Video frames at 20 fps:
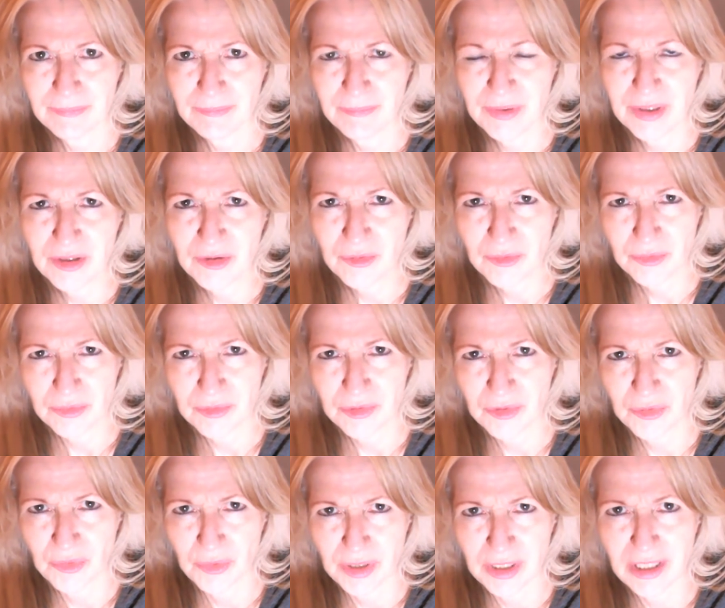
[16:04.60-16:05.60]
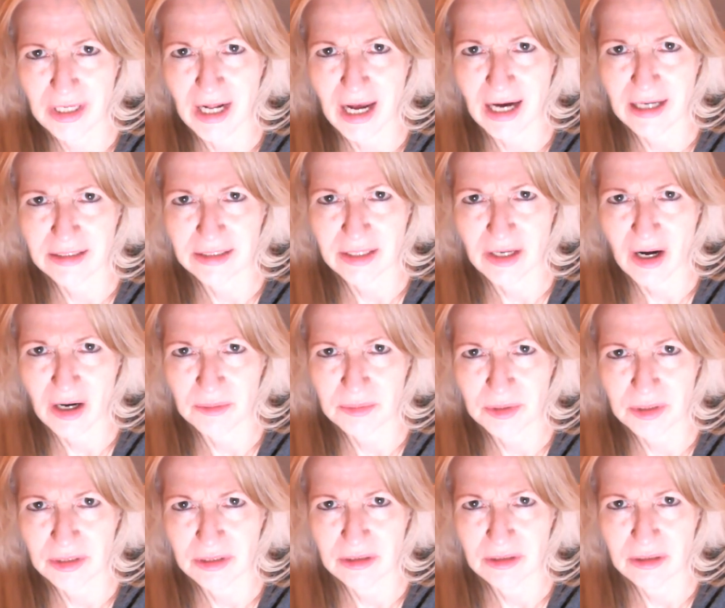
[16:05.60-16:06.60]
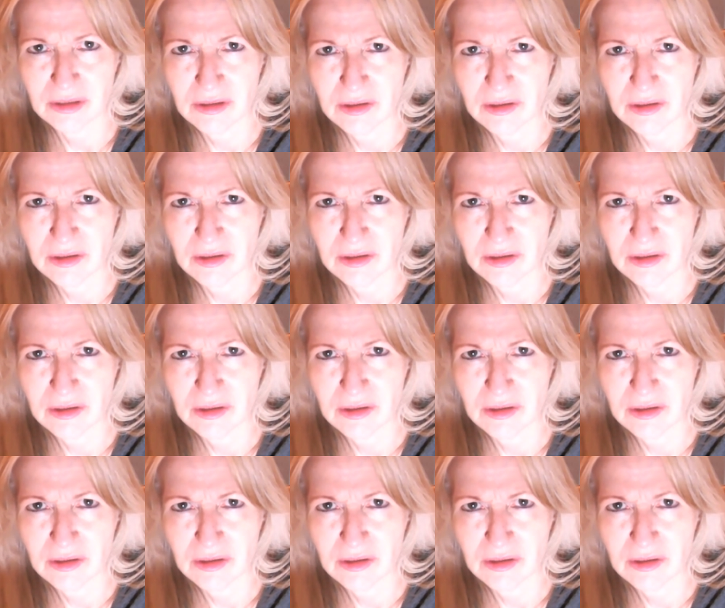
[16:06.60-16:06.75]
Being treated as an option.